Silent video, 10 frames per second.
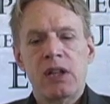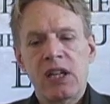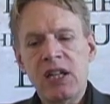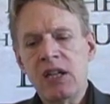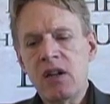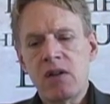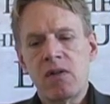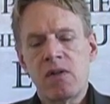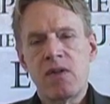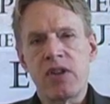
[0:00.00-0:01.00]
In
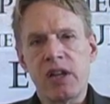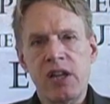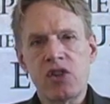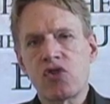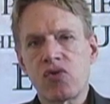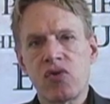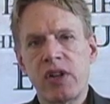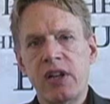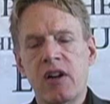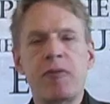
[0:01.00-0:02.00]
the
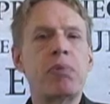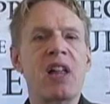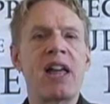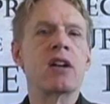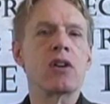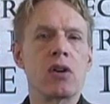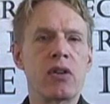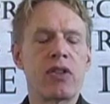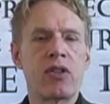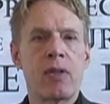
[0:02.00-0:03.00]
history of planet
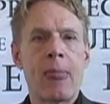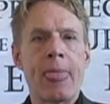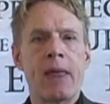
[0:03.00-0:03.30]
Earth,